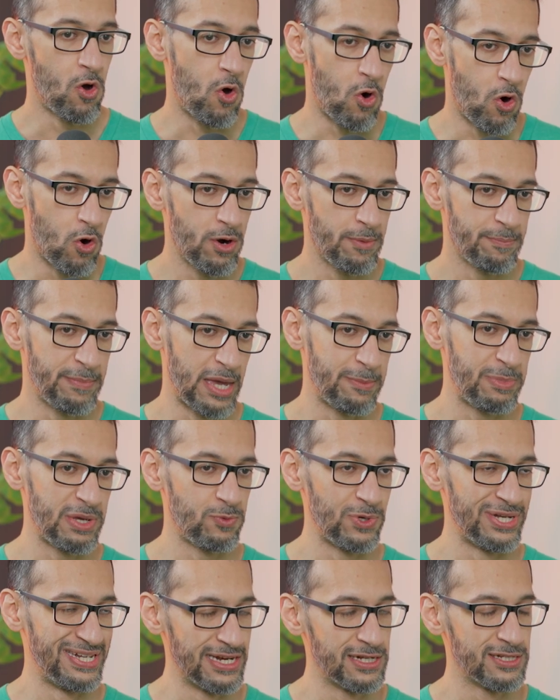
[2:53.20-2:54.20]
or maybe
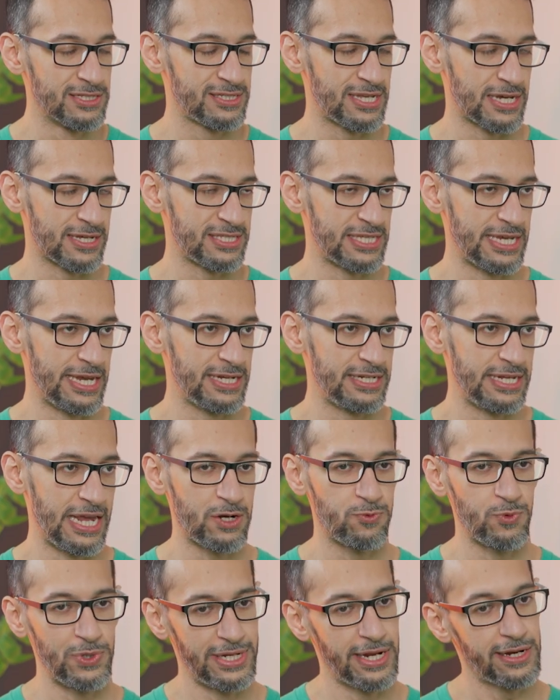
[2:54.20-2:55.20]
we didn't succeed,
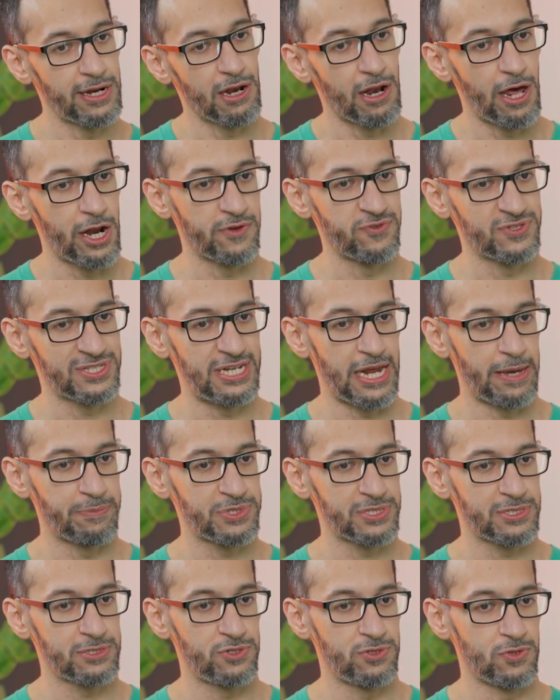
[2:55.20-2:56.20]
yet we did a lot of
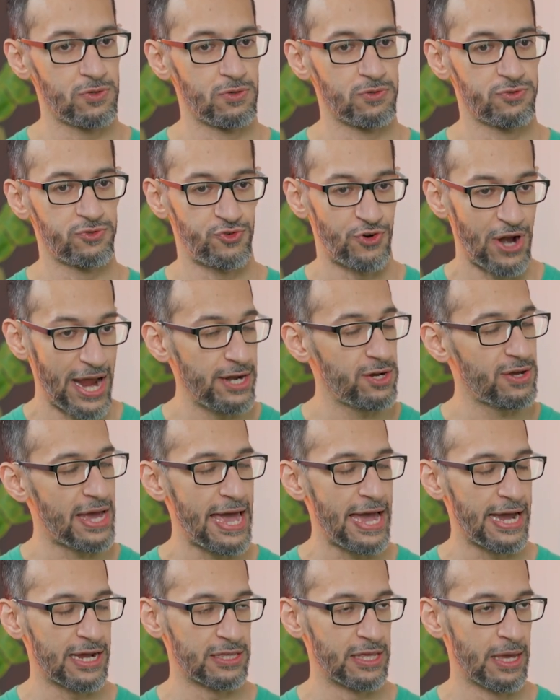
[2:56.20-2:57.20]
steps to try to
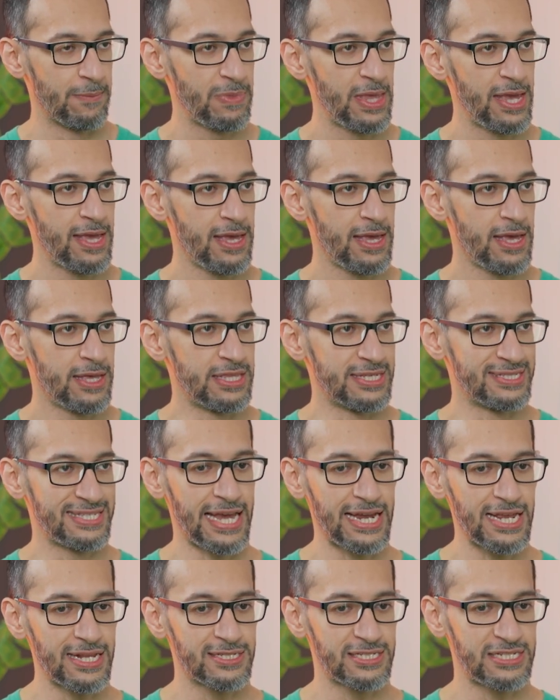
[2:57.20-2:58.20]
hack them. The
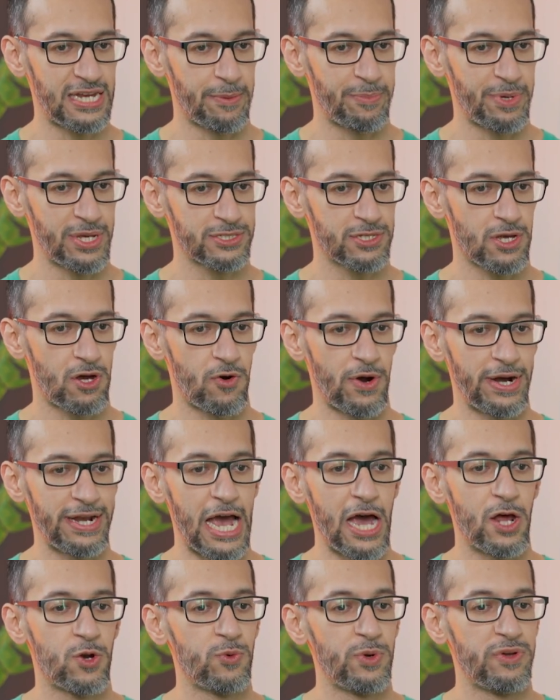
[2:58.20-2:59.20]
second step is, all right,
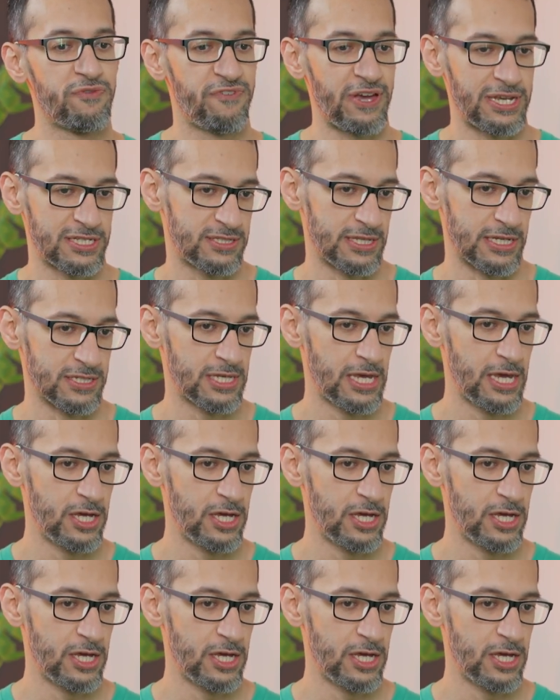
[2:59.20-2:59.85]
how do we fix this?